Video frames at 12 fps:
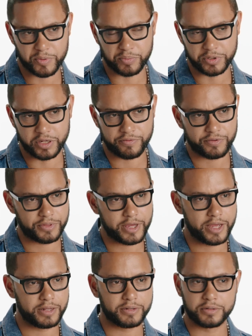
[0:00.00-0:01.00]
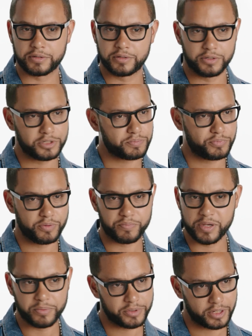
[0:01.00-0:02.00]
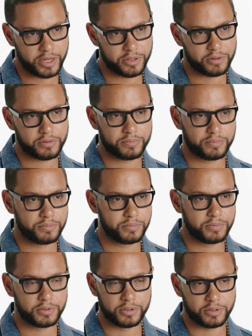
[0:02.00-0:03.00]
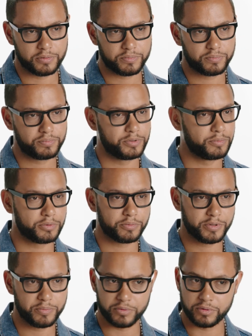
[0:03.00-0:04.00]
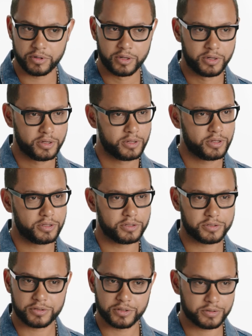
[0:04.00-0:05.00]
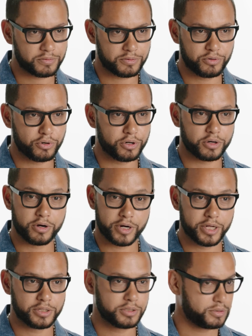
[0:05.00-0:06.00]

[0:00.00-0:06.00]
a believer that you just put people together. People are people. The core. All right.